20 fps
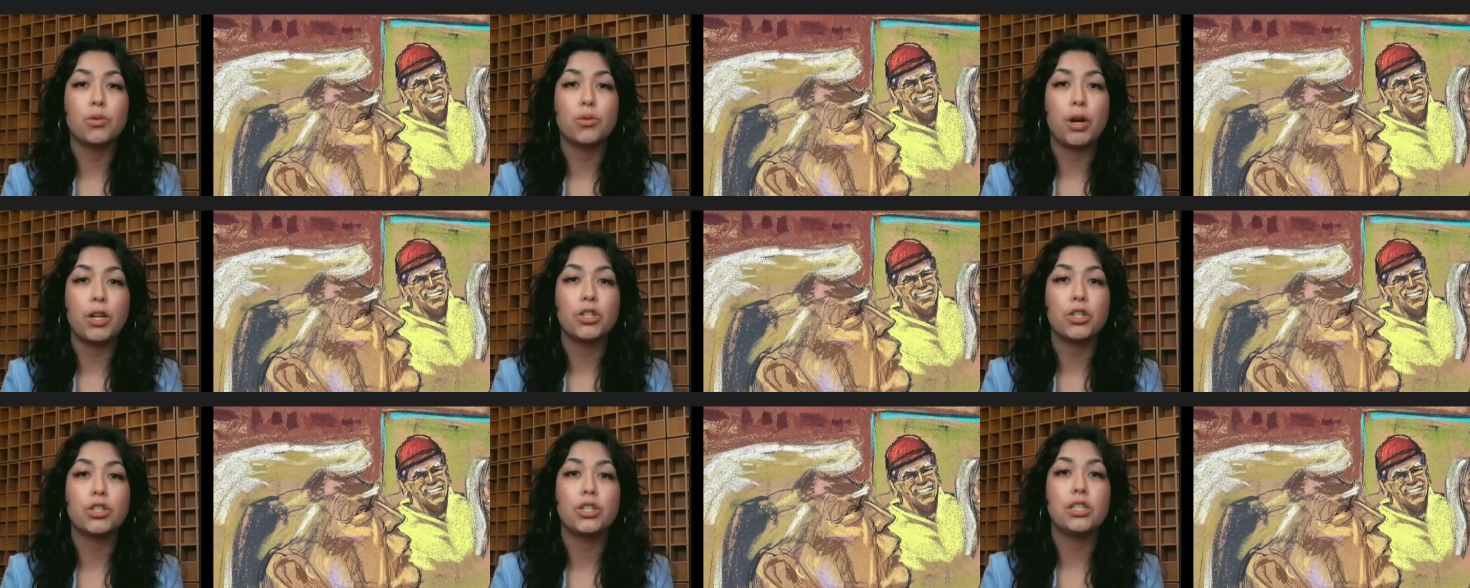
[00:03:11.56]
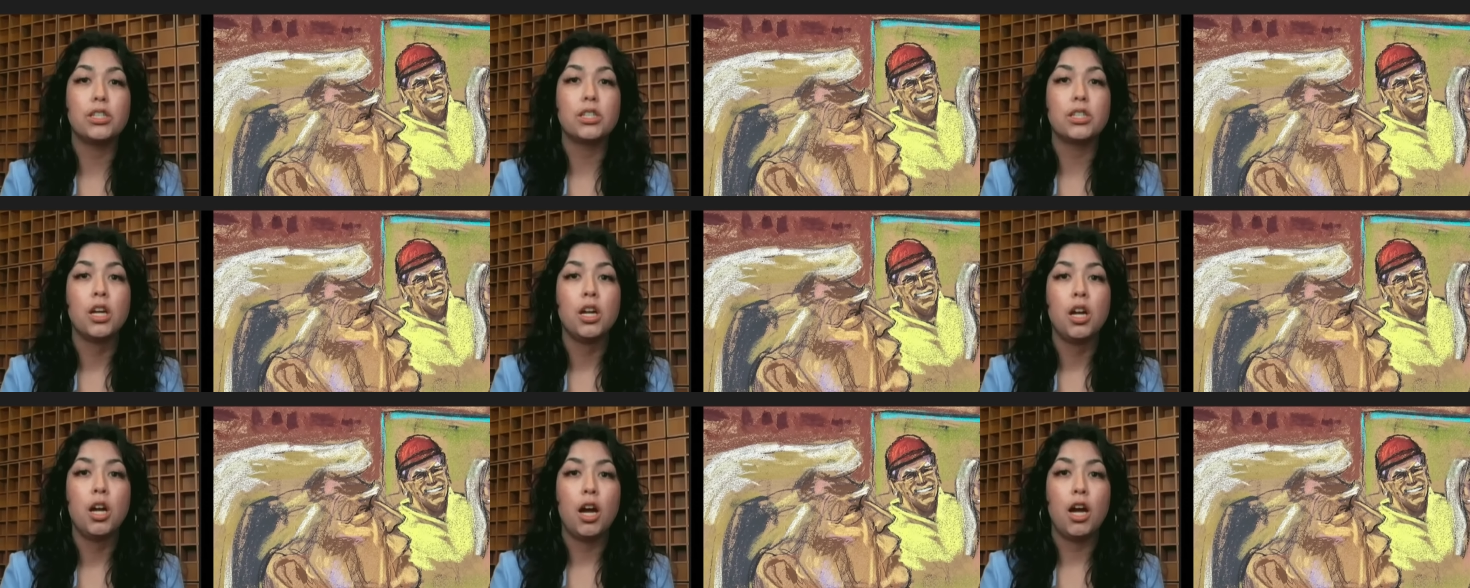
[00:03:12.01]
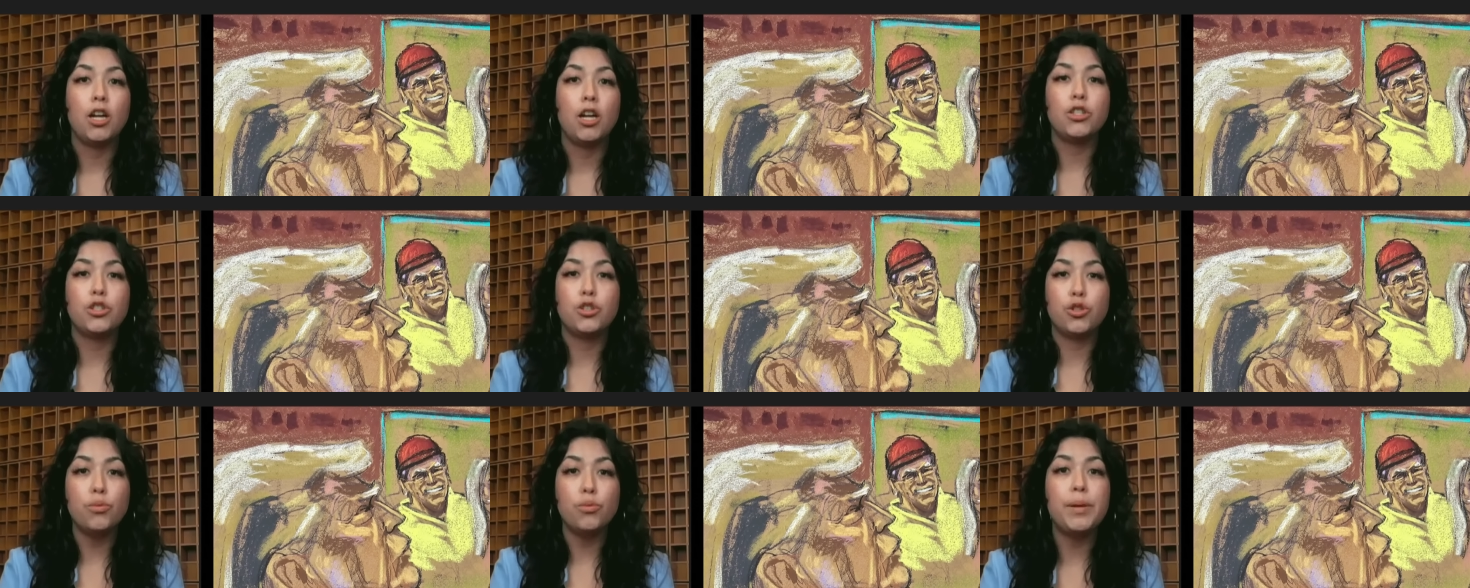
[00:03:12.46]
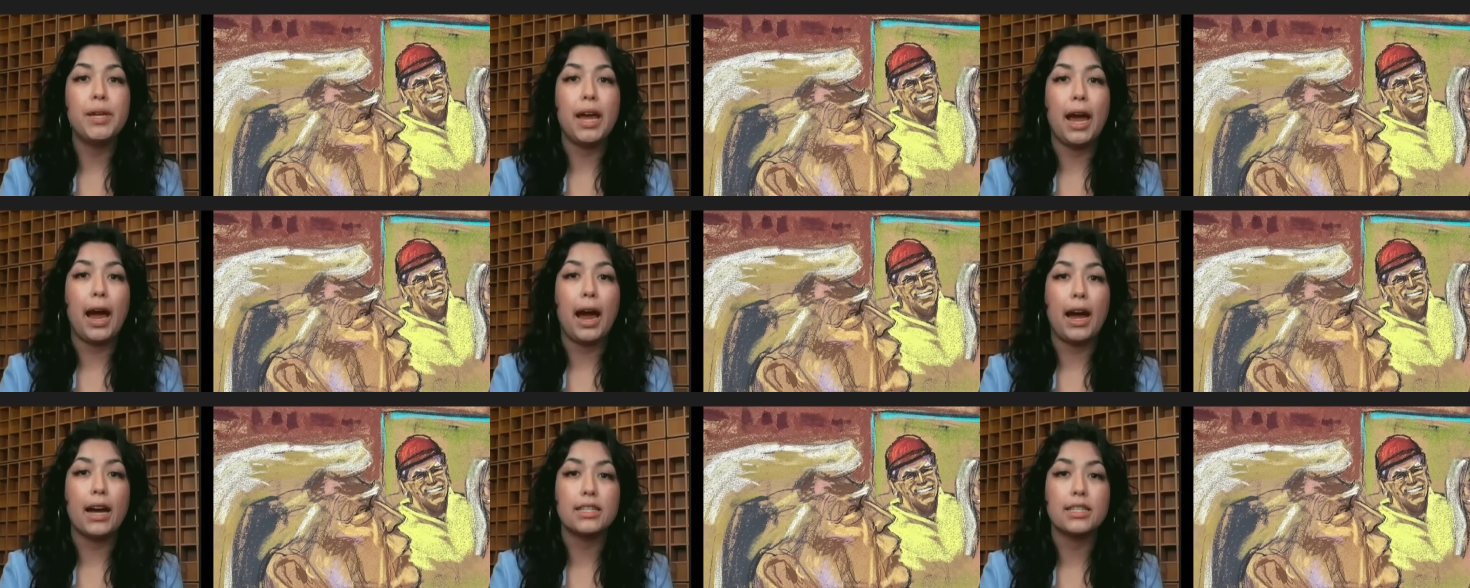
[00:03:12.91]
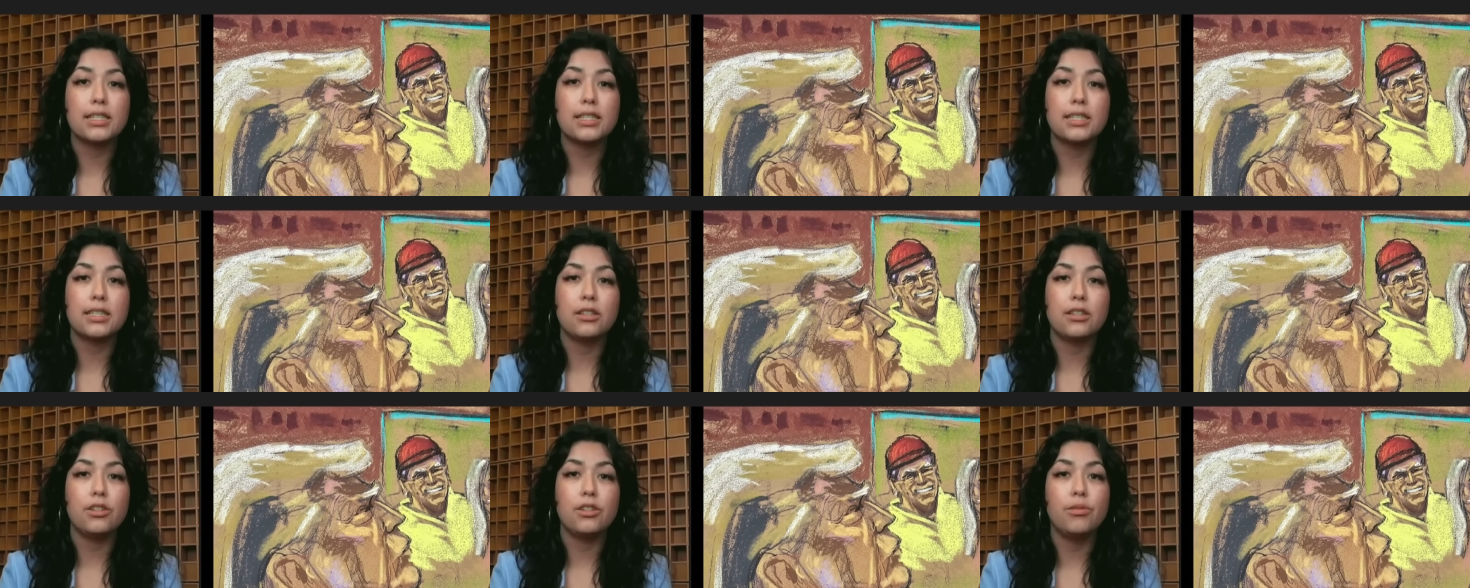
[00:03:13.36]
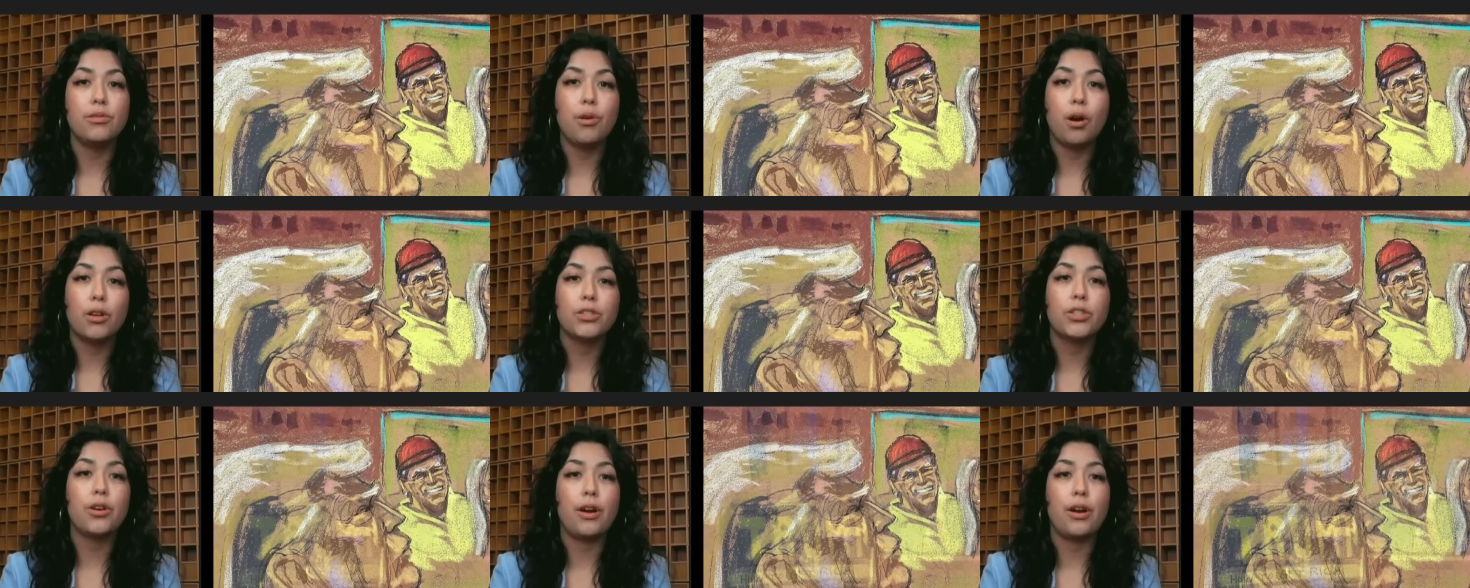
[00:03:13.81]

Speaker 1: questions uh, to be asked. You also also